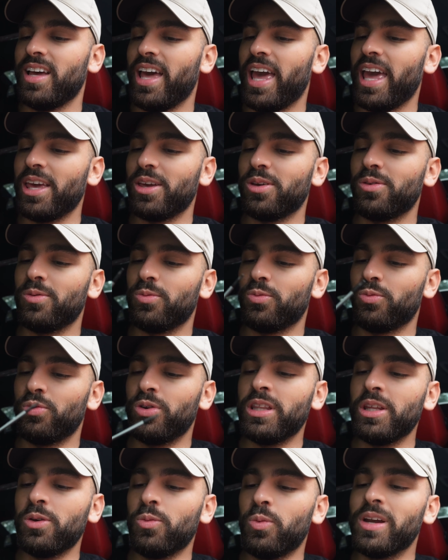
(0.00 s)
A
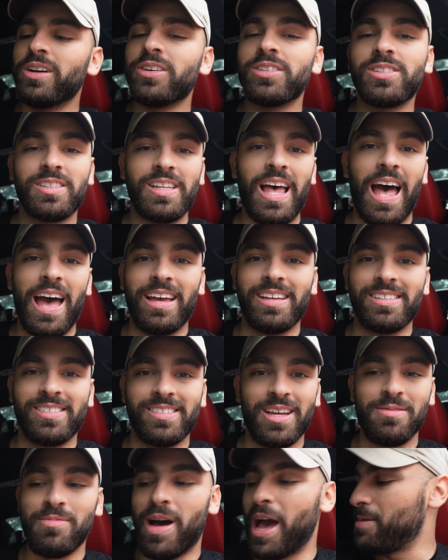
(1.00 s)
really weird size
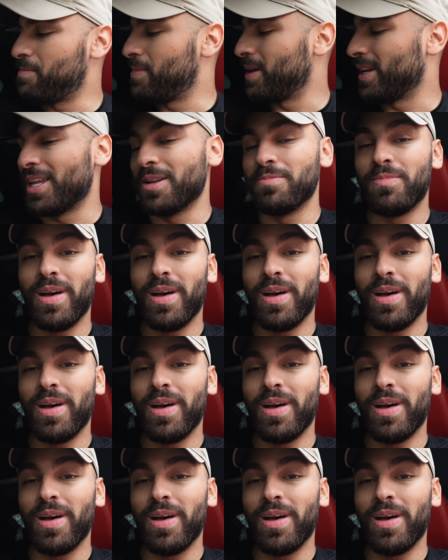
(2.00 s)
in my opinion.